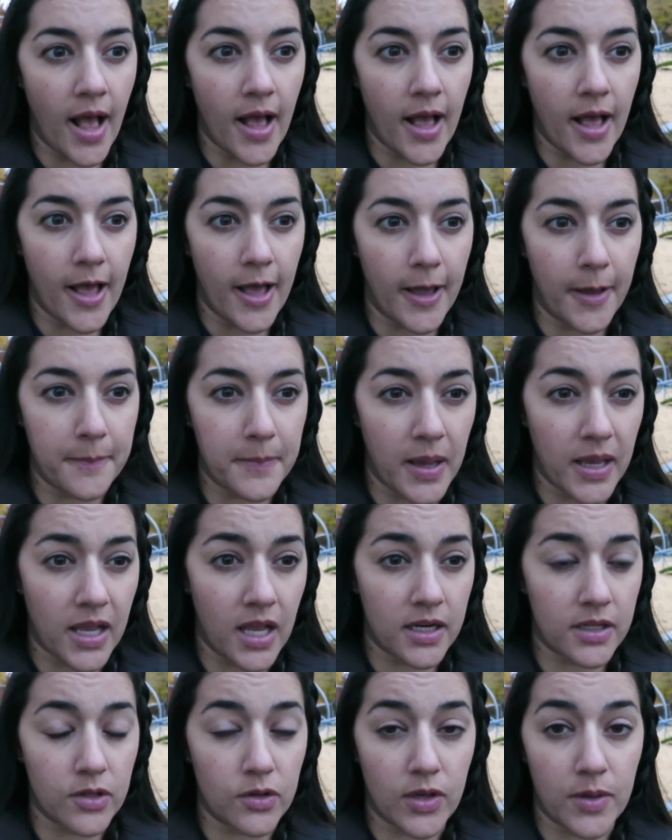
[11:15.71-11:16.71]
I
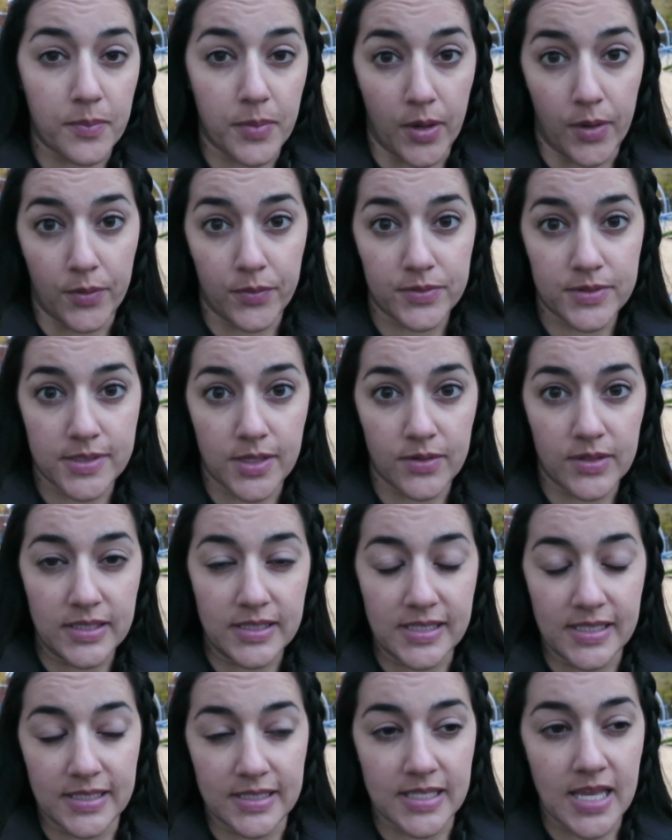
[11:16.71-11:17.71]
gotta go get Poe, so
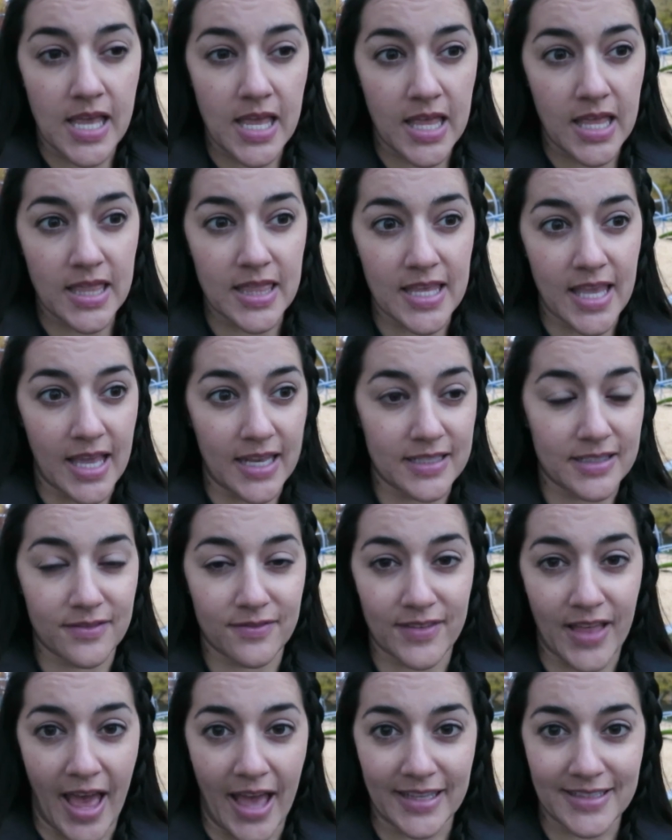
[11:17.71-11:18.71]
this is the end
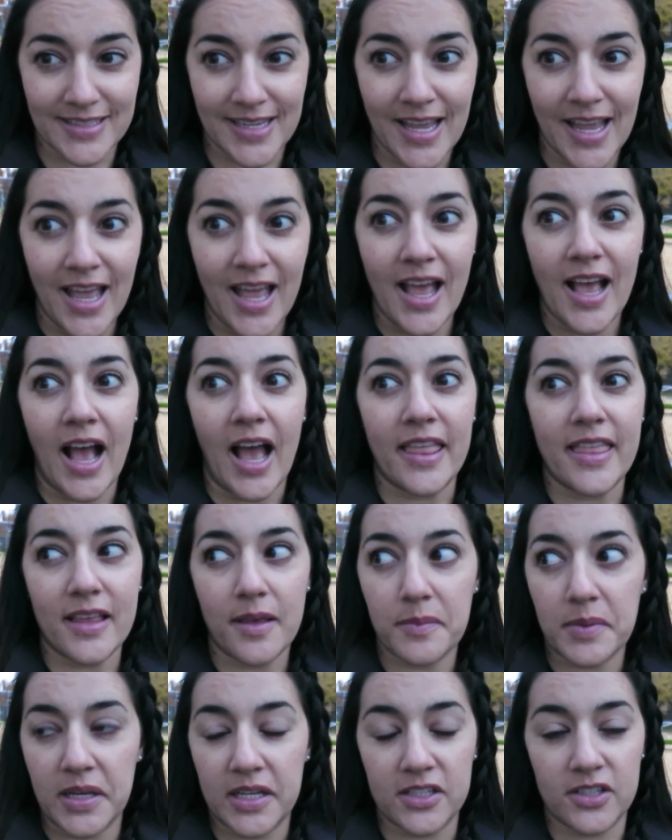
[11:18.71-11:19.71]
of that. I think
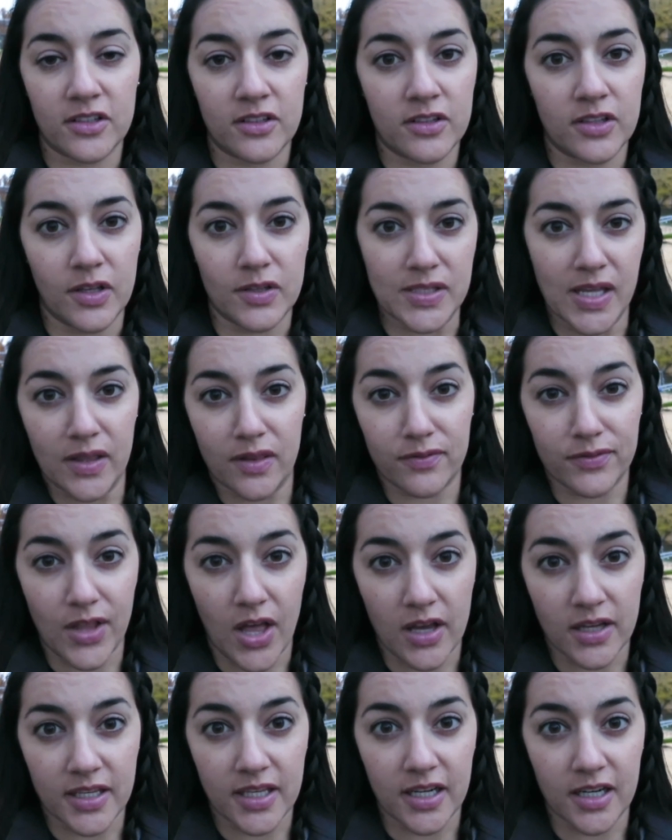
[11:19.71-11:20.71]
I'm gonna close out the
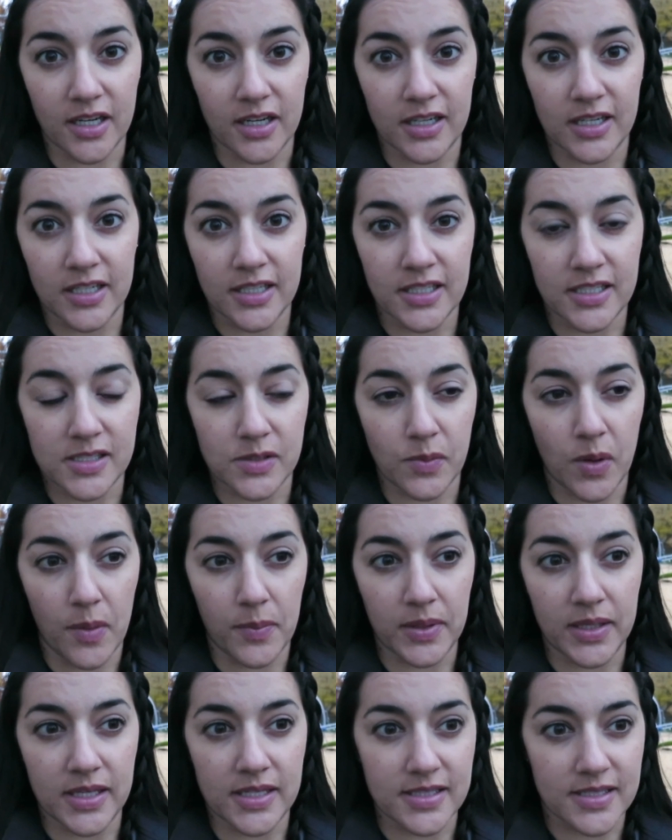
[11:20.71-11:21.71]
vlog here as well,
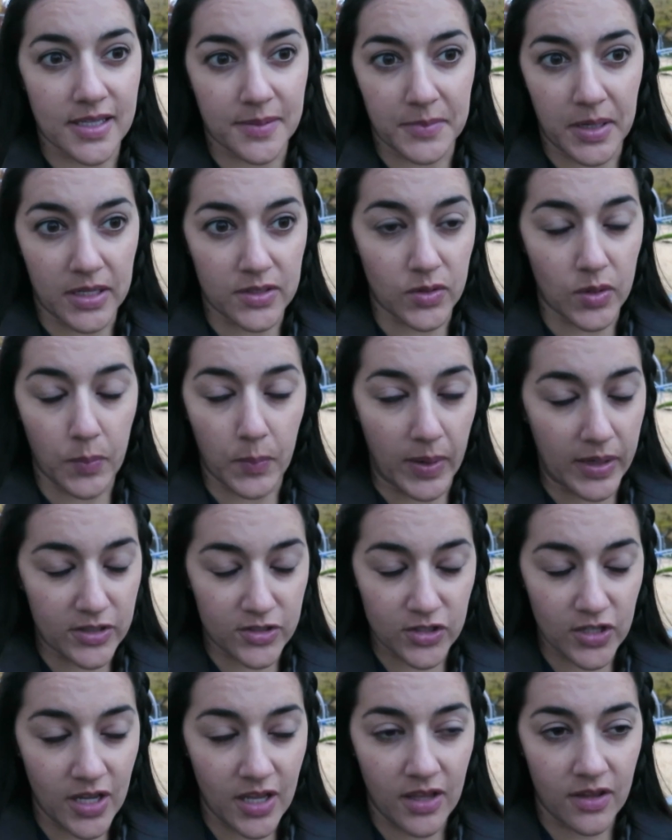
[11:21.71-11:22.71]
because I'm not doing
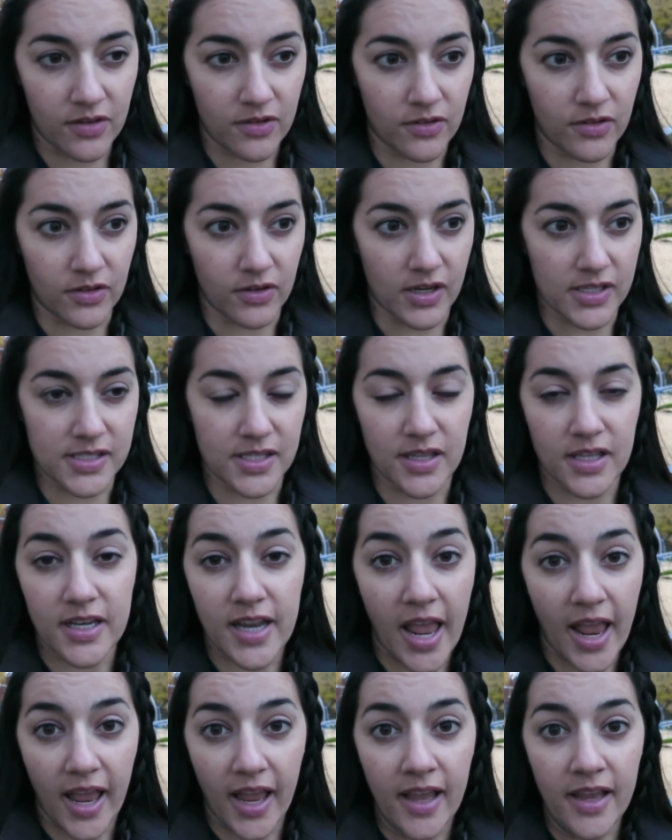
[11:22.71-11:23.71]
much the rest of the
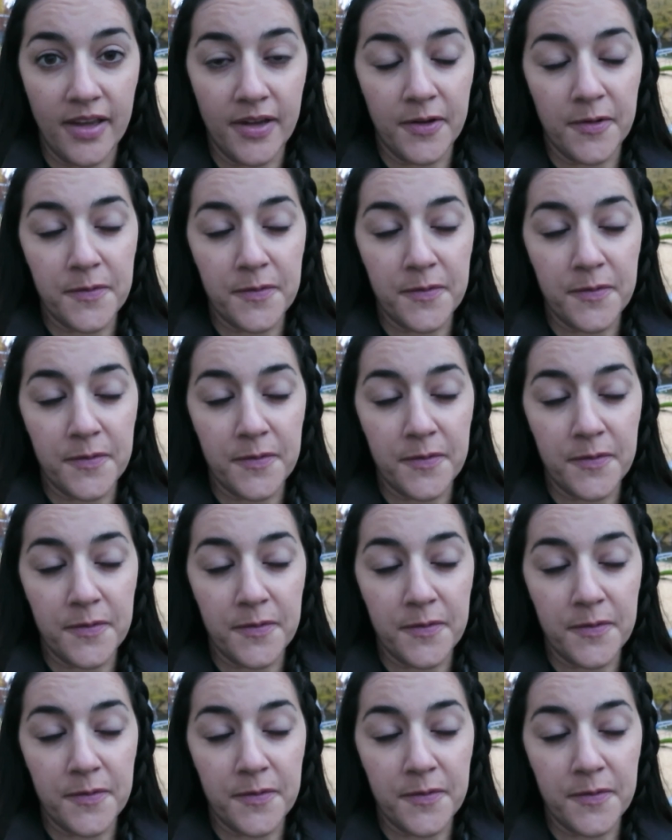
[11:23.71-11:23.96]
day.